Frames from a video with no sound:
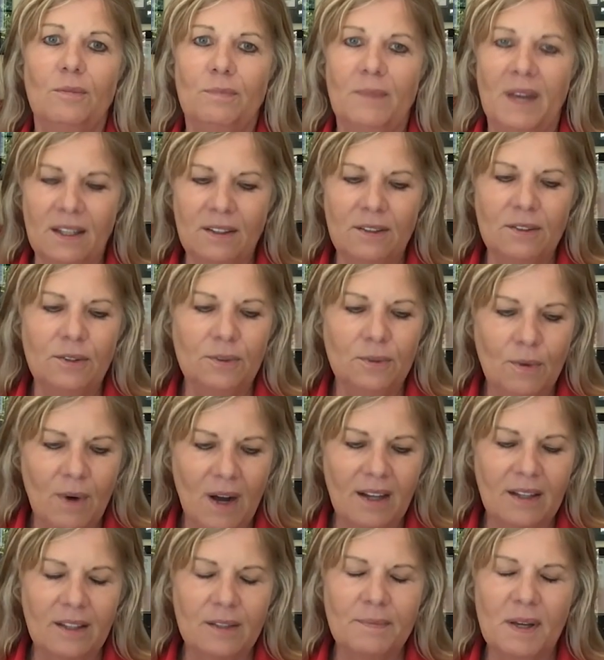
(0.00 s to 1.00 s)
men who
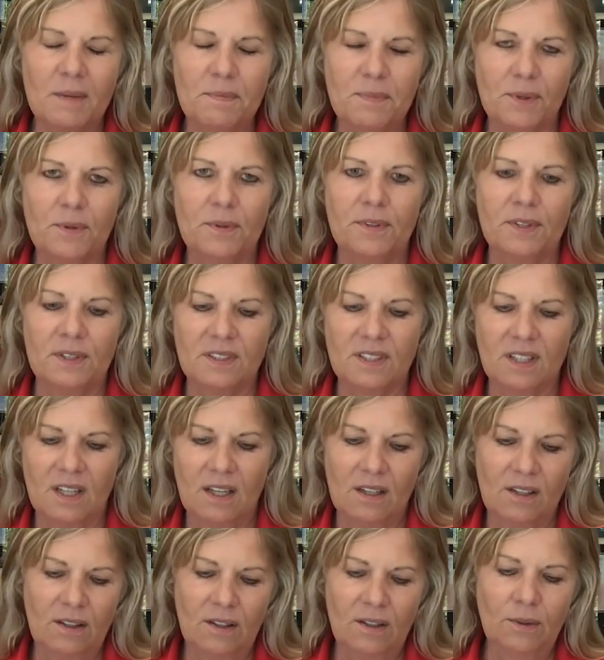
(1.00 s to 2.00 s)
walk in my booth and
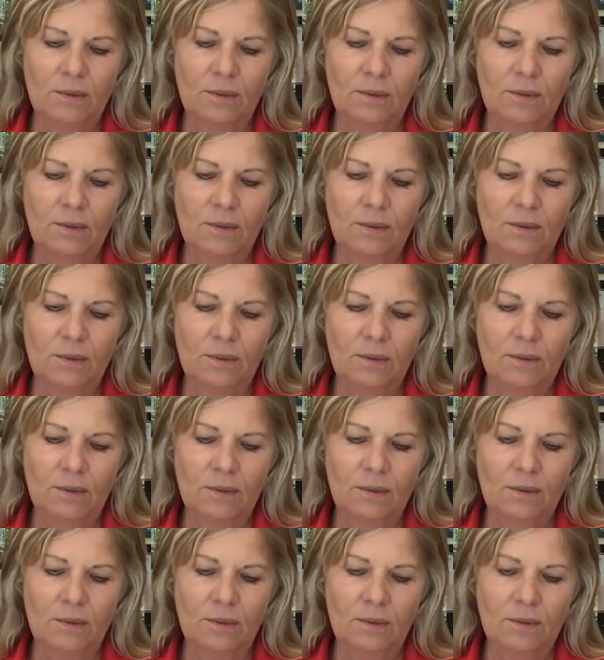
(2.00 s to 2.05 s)
say,